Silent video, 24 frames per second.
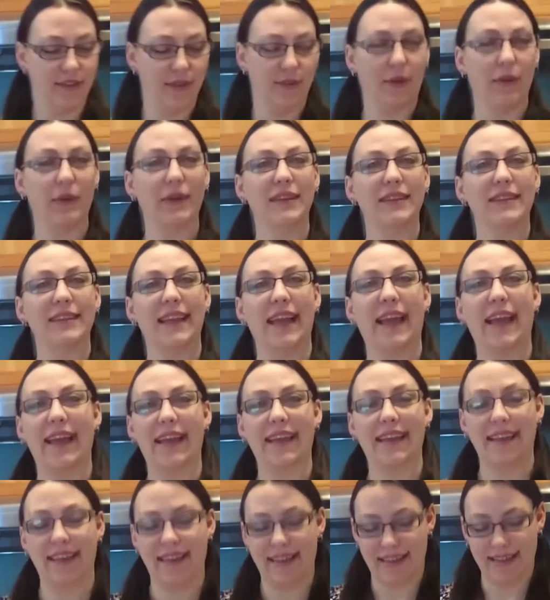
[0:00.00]
so what I was
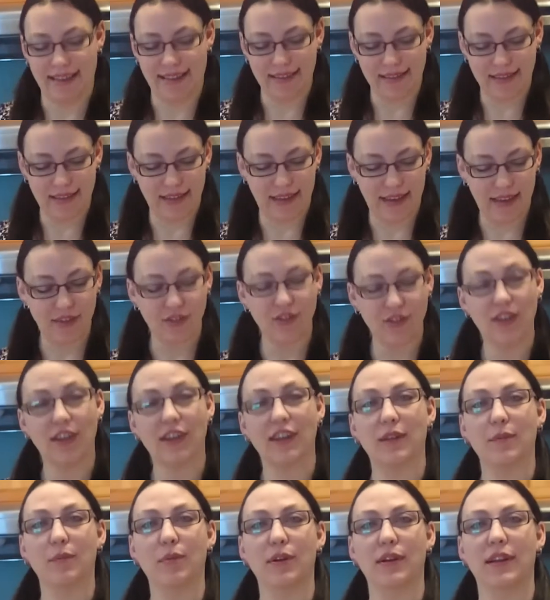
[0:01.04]
saying is next you're
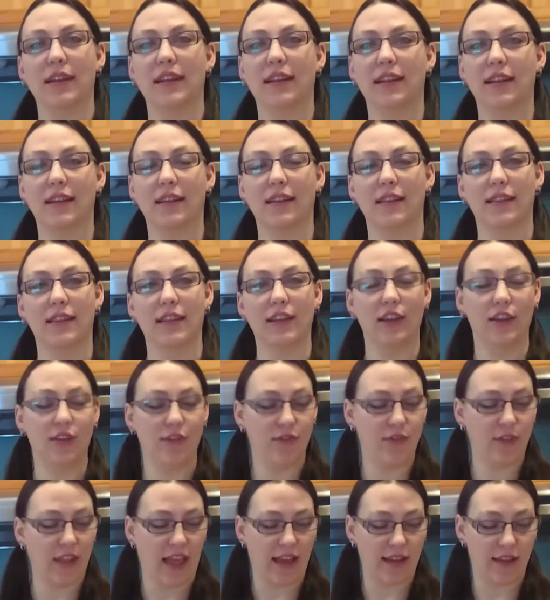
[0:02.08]
going to put in the
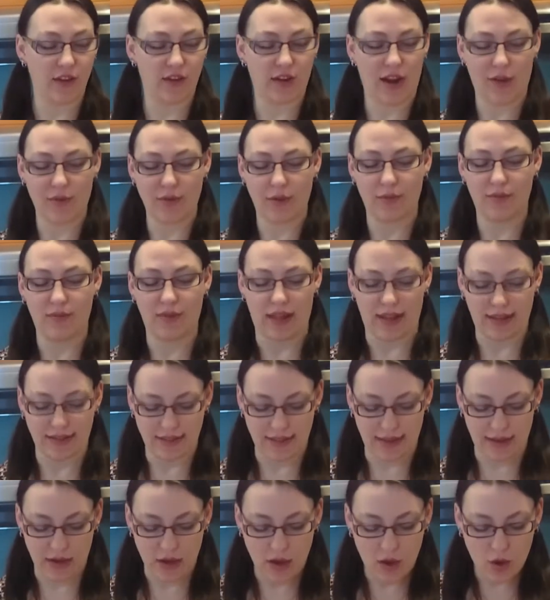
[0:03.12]
ground up
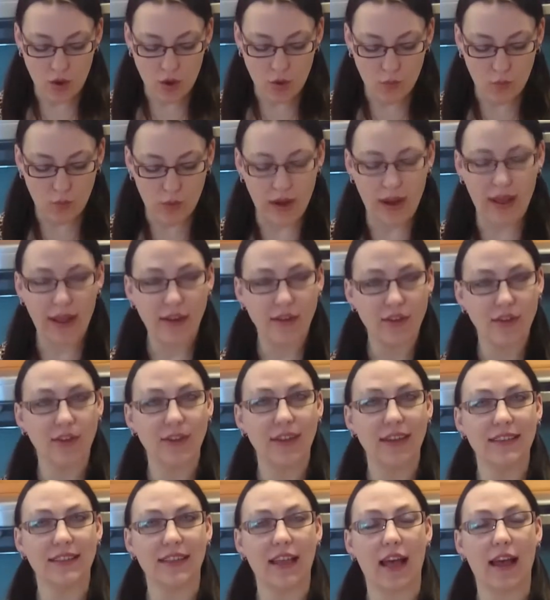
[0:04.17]
flaxseed. What I do
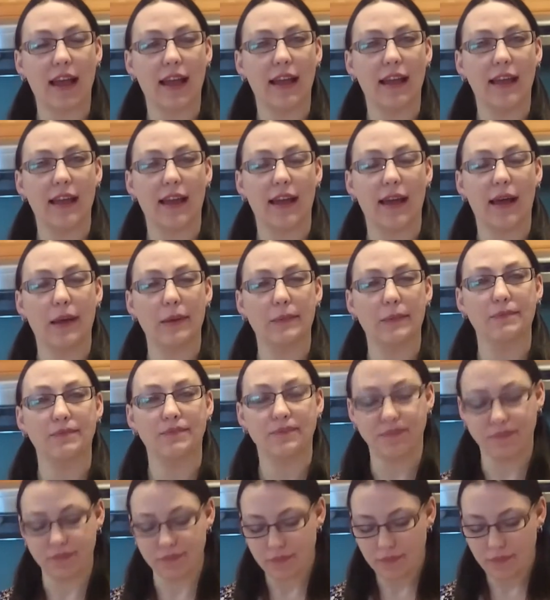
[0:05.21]
is I
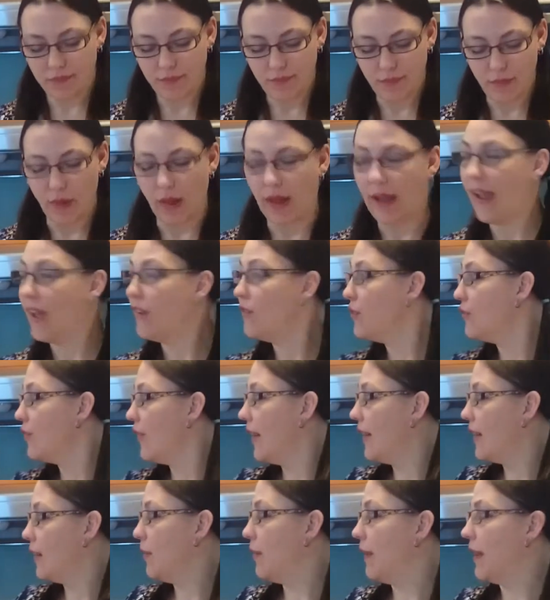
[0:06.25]
have a
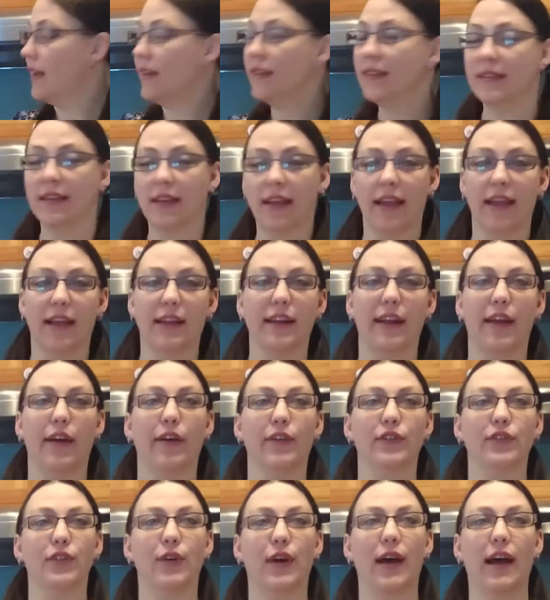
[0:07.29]
Vitamix, and I
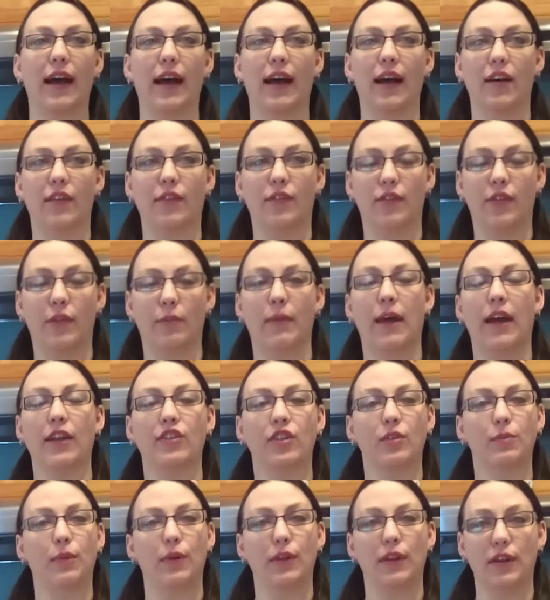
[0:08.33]
also have the
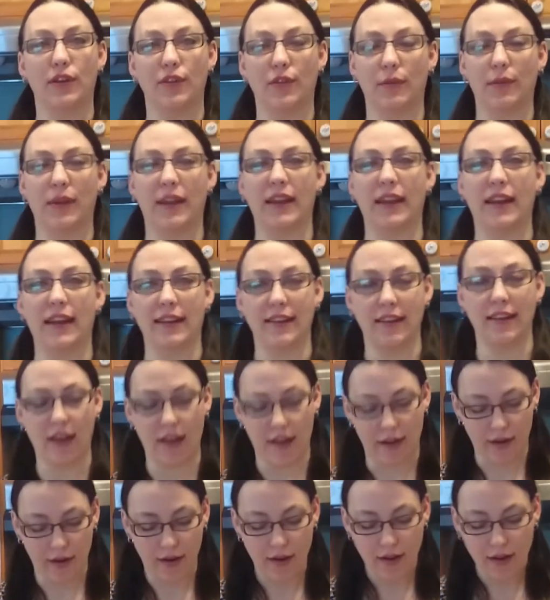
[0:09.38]
Magic Bullet from Canadian
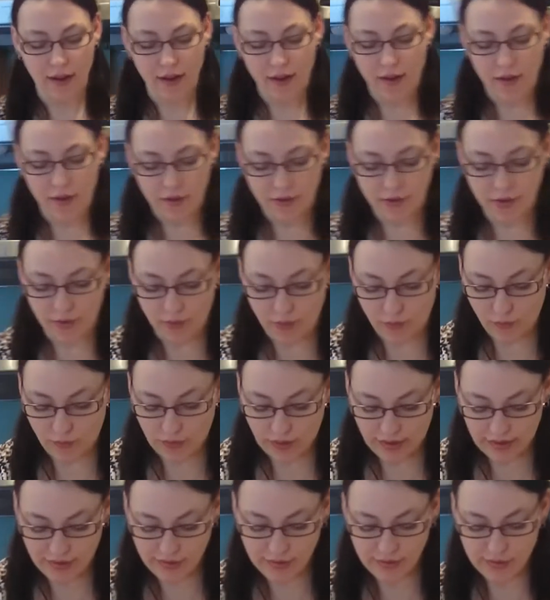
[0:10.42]
Tire. So
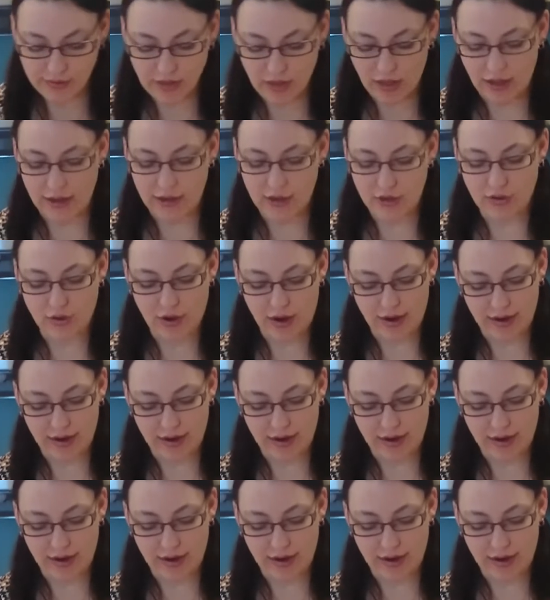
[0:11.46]
what I do is I